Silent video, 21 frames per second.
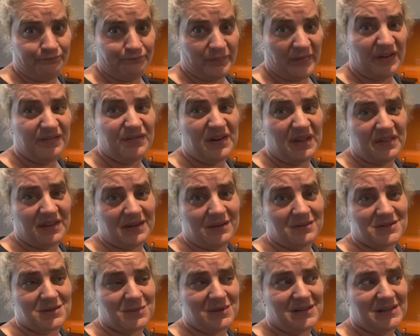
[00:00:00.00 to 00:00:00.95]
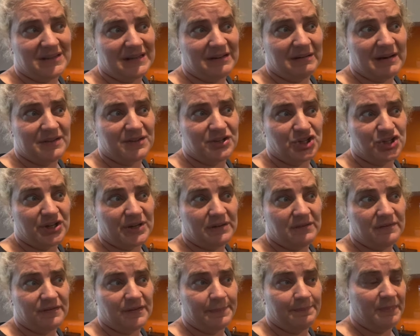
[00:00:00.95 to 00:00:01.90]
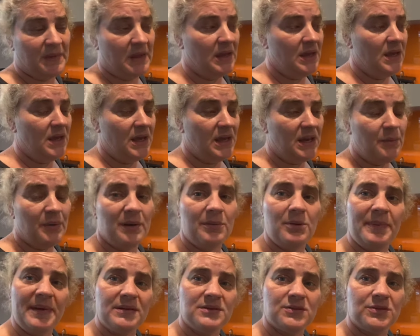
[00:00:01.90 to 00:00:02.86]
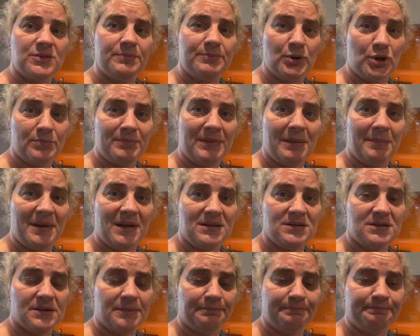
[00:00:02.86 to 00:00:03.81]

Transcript: If nothing else, it will clear out the shelf. Anyway, I'm about to burn my pasta.